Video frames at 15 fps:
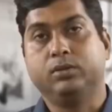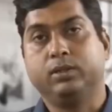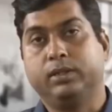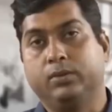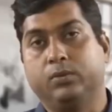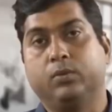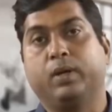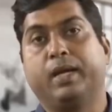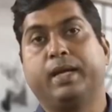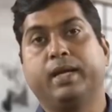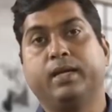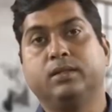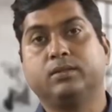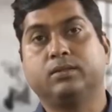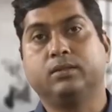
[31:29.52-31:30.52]
you know
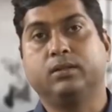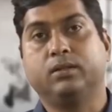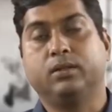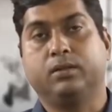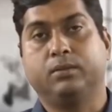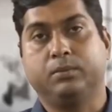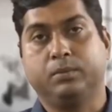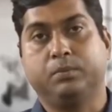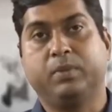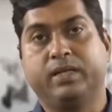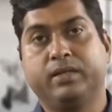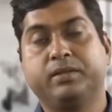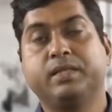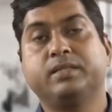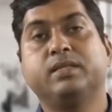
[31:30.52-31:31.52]
against uh,
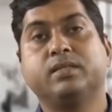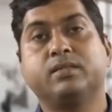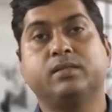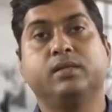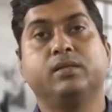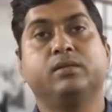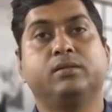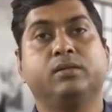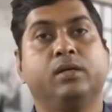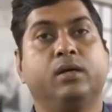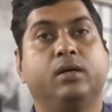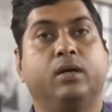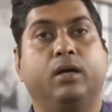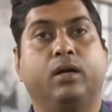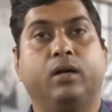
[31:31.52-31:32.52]
better resistant
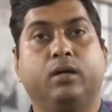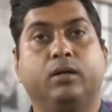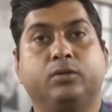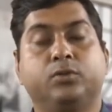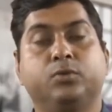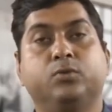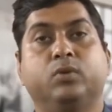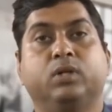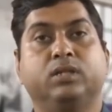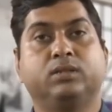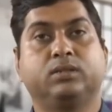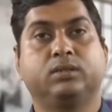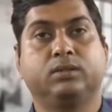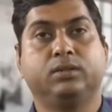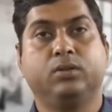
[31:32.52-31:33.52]
uh,
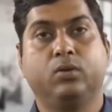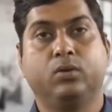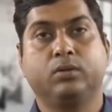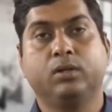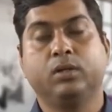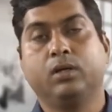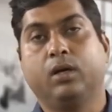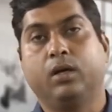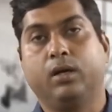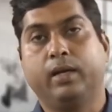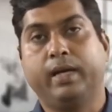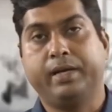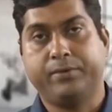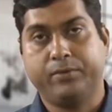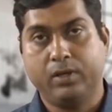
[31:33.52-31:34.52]
towards your
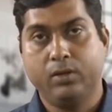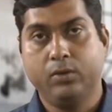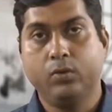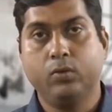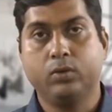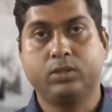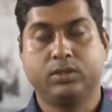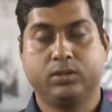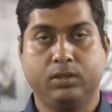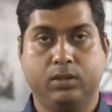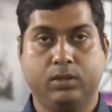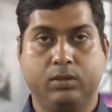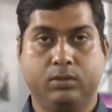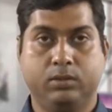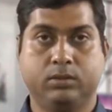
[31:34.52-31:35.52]
lateral loads
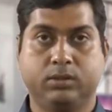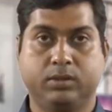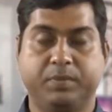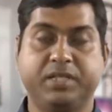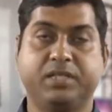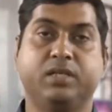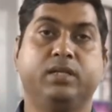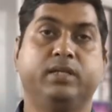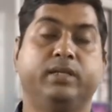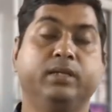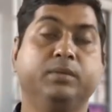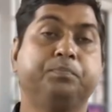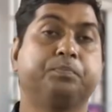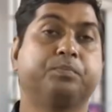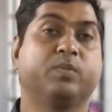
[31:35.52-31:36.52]
especially
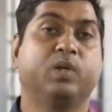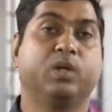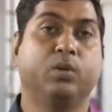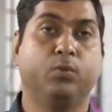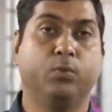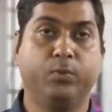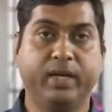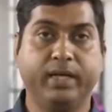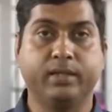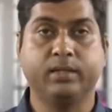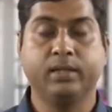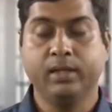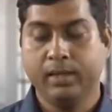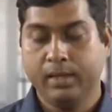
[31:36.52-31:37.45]
the wind